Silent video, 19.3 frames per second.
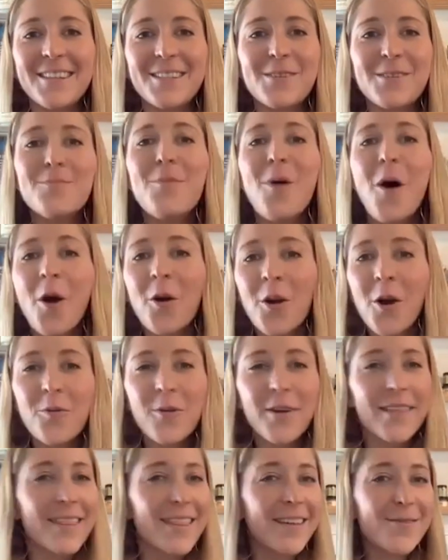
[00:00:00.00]
tomorrow
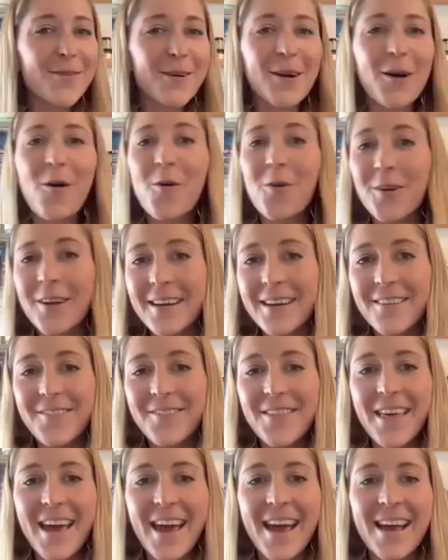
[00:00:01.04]
with the recording
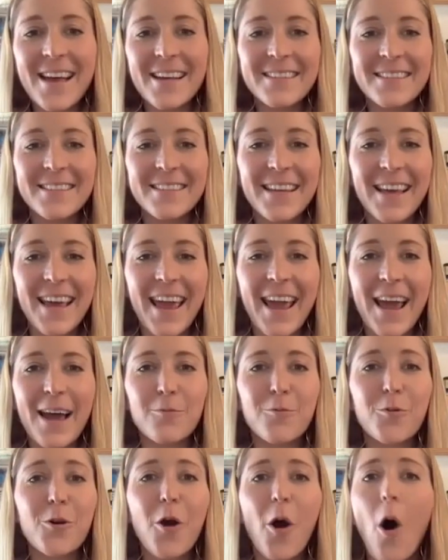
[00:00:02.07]
of this,
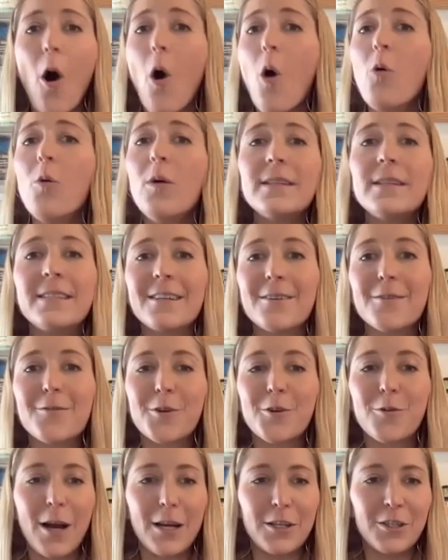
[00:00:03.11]
and we're always here
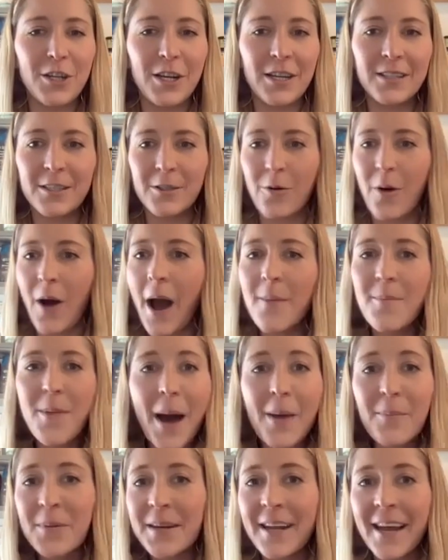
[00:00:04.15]
for questions. So I'm
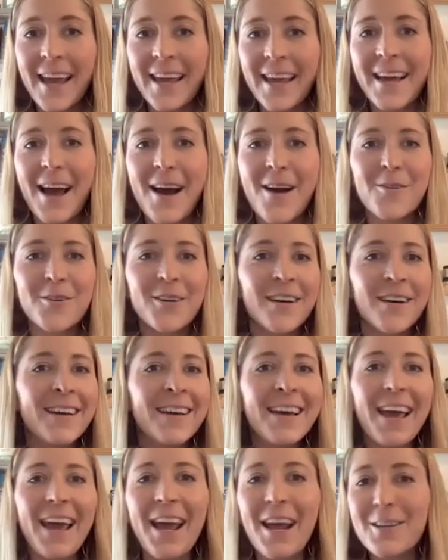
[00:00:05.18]
happy to hang out,
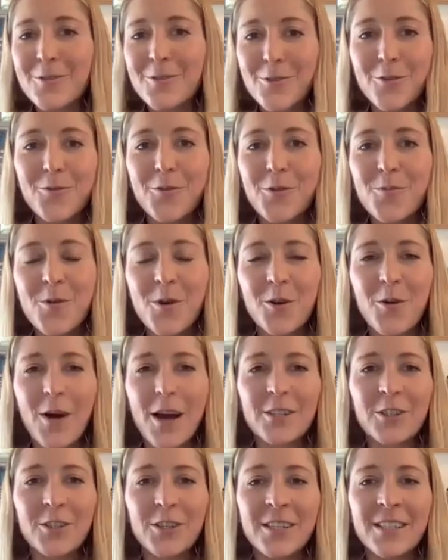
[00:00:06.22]
answer a few more
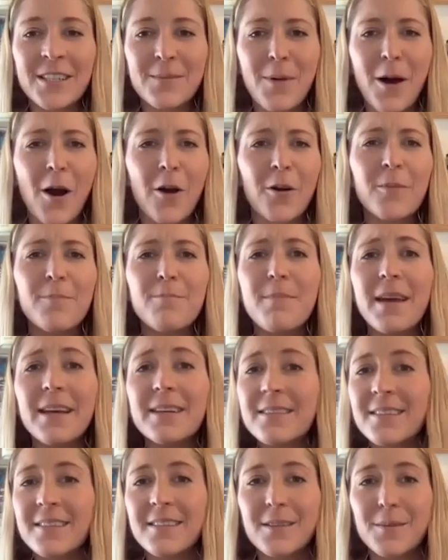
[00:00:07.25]
questions, but our
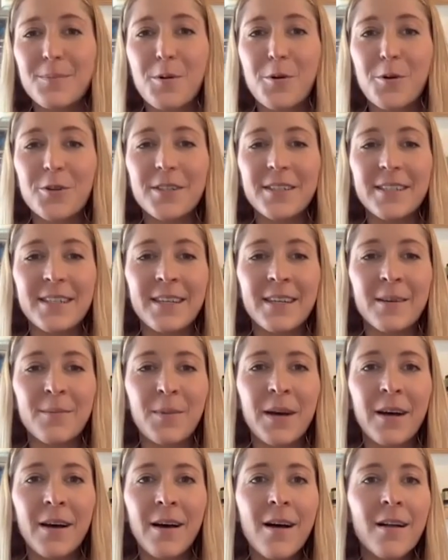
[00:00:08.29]
amazing support
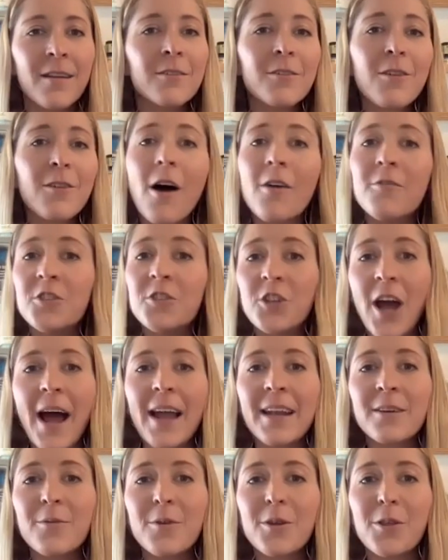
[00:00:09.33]
team loves
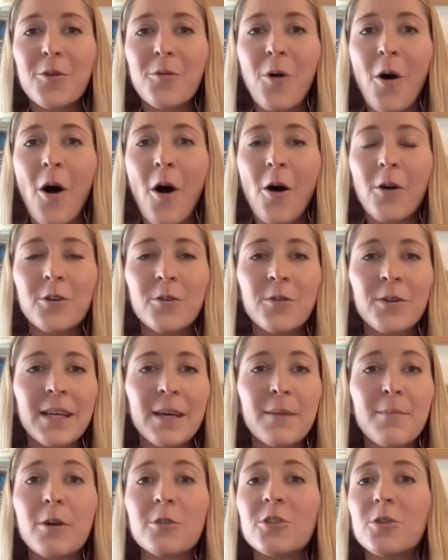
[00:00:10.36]
chatting with you all. You can
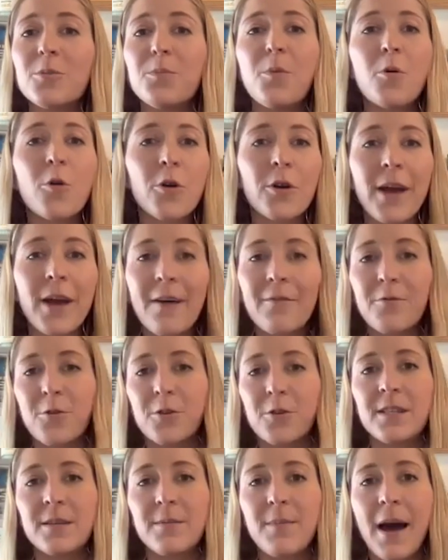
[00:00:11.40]
email
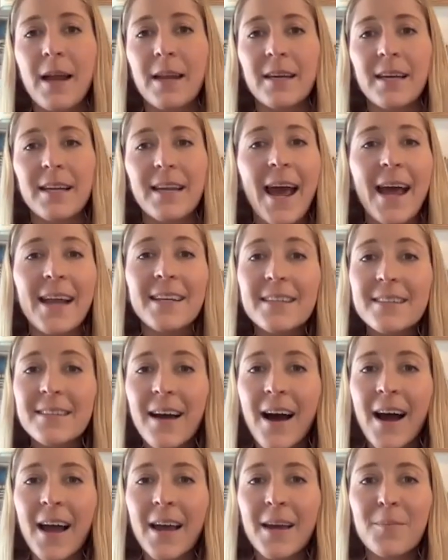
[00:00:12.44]
support@Sigmatic at any
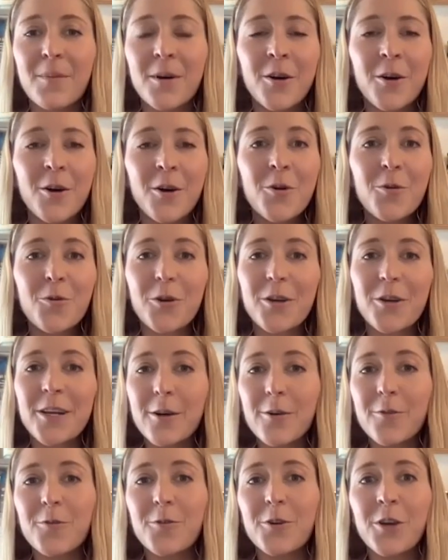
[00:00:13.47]
time. We're
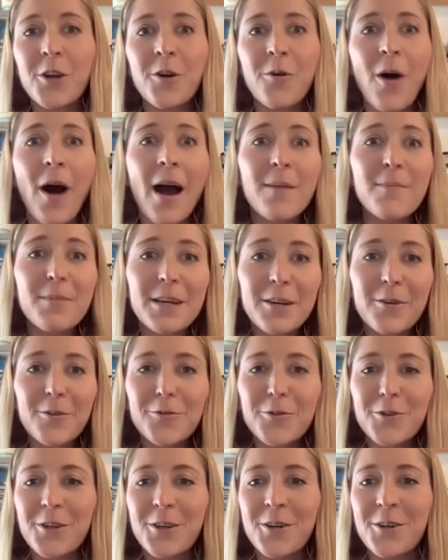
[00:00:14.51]
here for you. I'm here
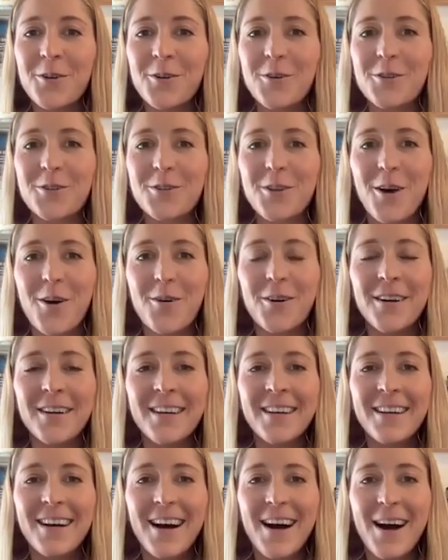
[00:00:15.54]
for you. So
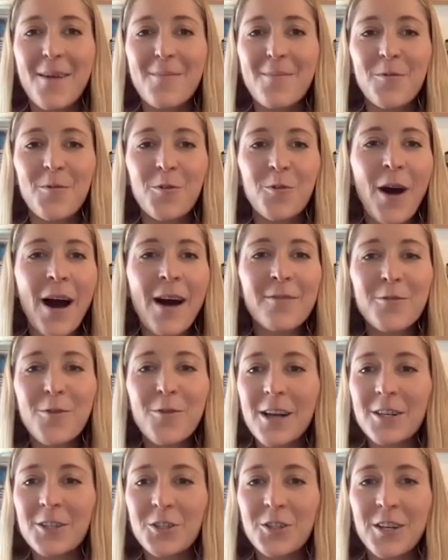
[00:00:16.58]
if you have
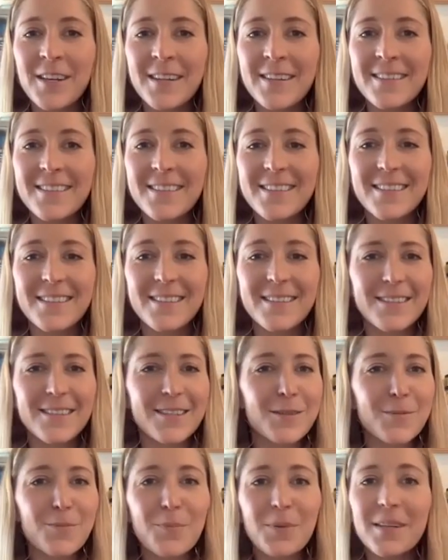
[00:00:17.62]
questions,
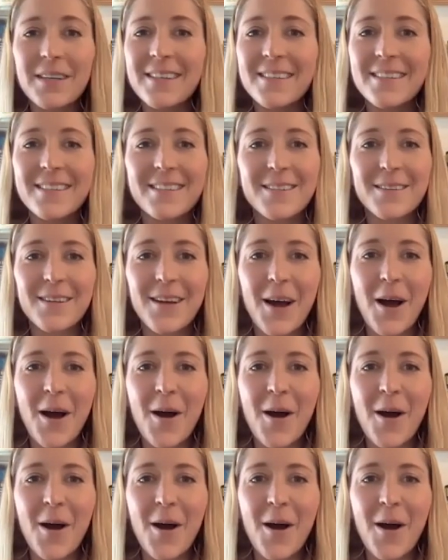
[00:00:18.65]
just please